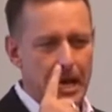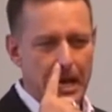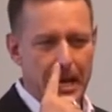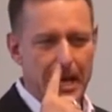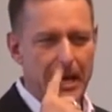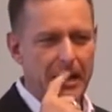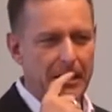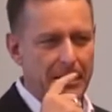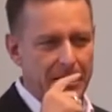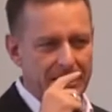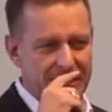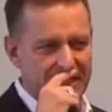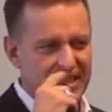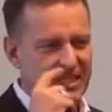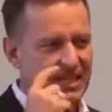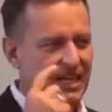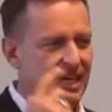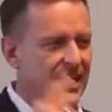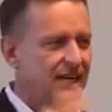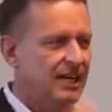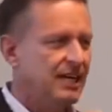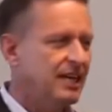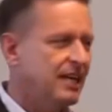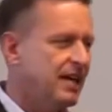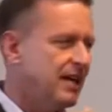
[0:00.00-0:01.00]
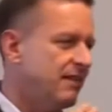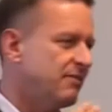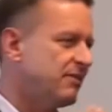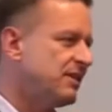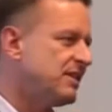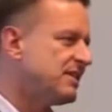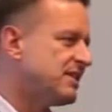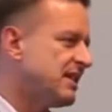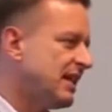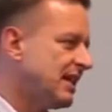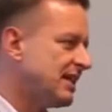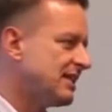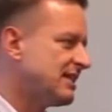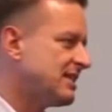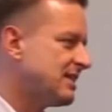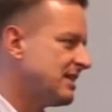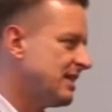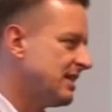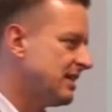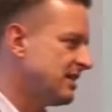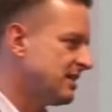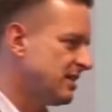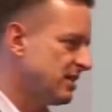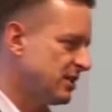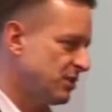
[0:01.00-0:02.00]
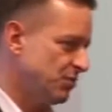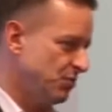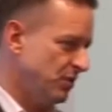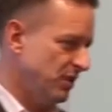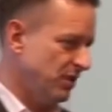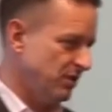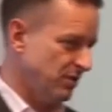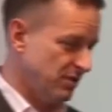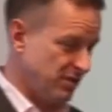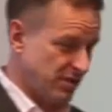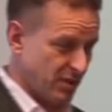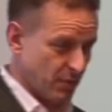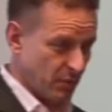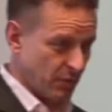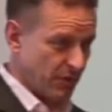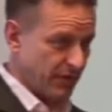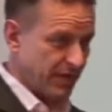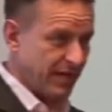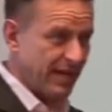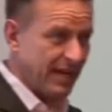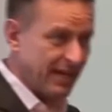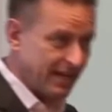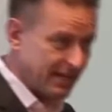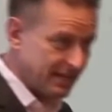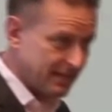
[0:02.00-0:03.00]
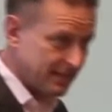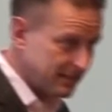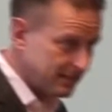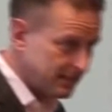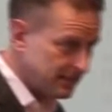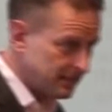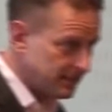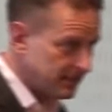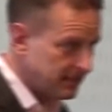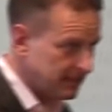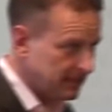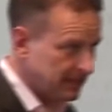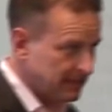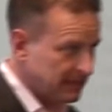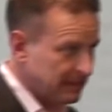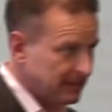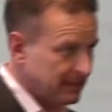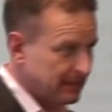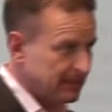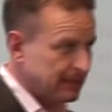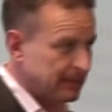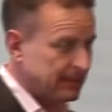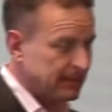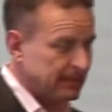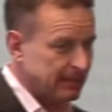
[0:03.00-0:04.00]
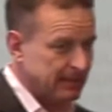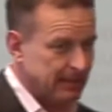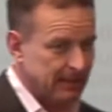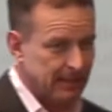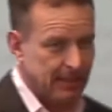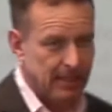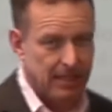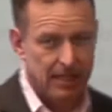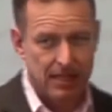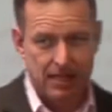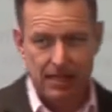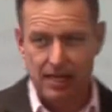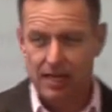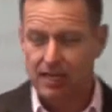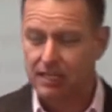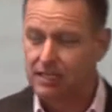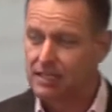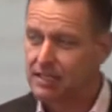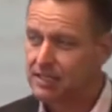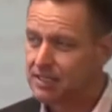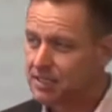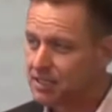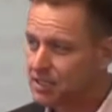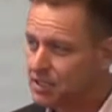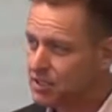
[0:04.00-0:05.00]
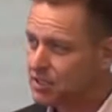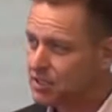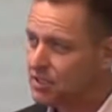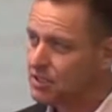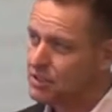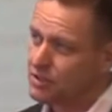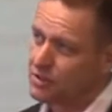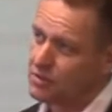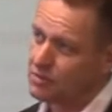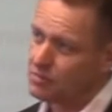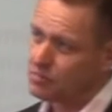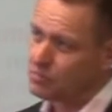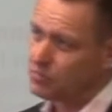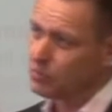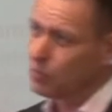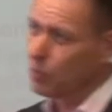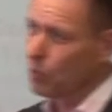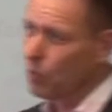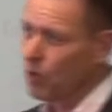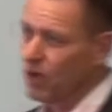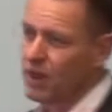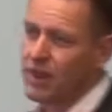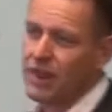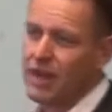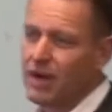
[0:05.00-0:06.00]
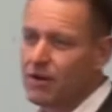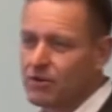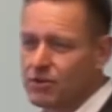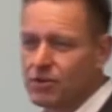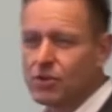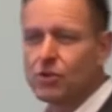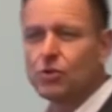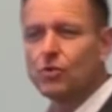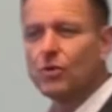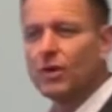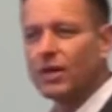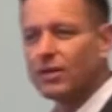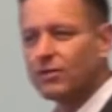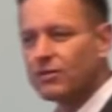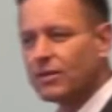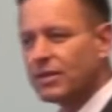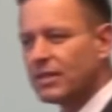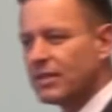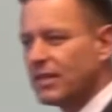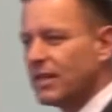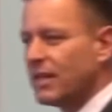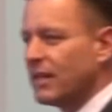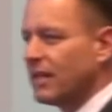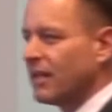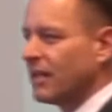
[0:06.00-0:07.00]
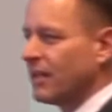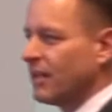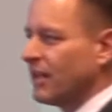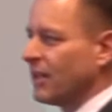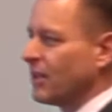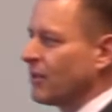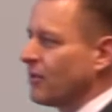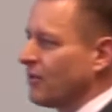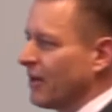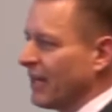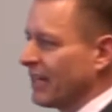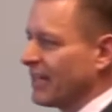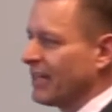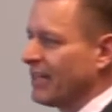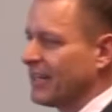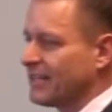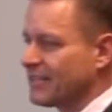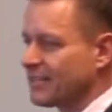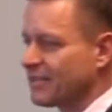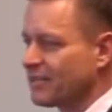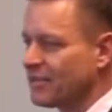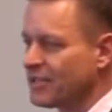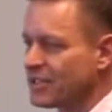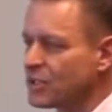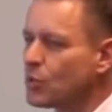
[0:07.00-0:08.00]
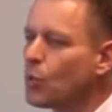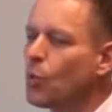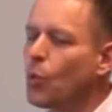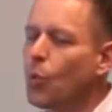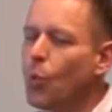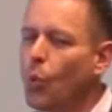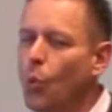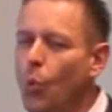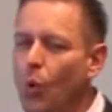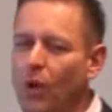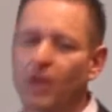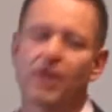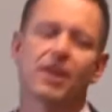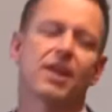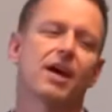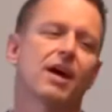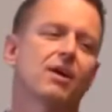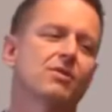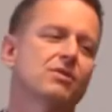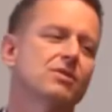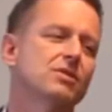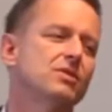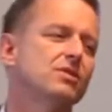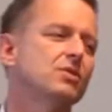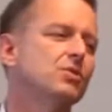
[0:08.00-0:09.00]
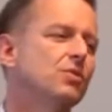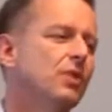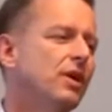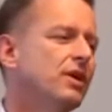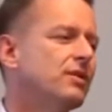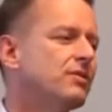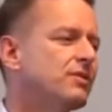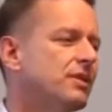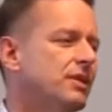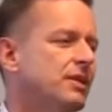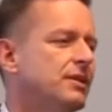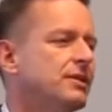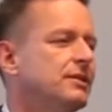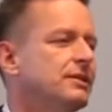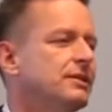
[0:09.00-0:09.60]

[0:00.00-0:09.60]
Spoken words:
Now let's say in every second sentence we use the word "and", then it's 1,200. The correct answer is 1,200.